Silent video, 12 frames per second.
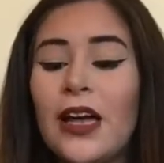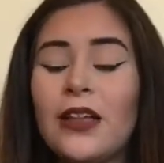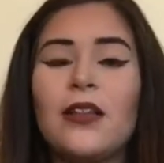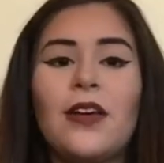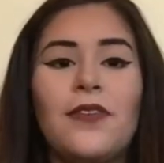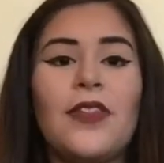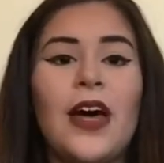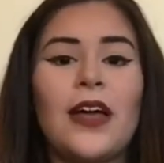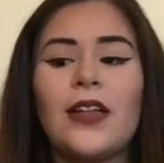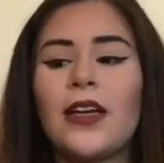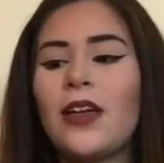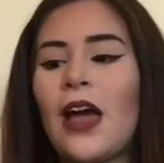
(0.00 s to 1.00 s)
I love
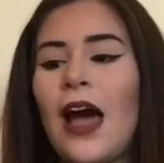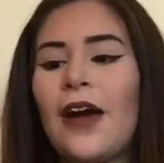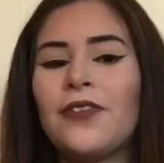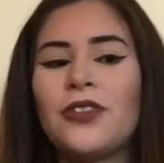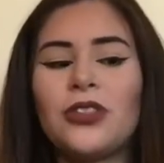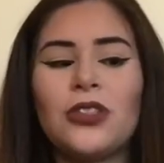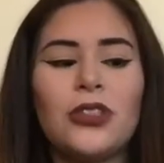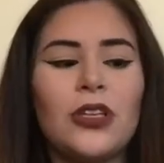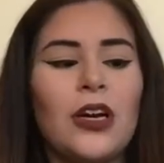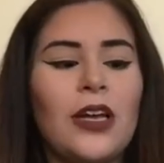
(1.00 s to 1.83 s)
that like after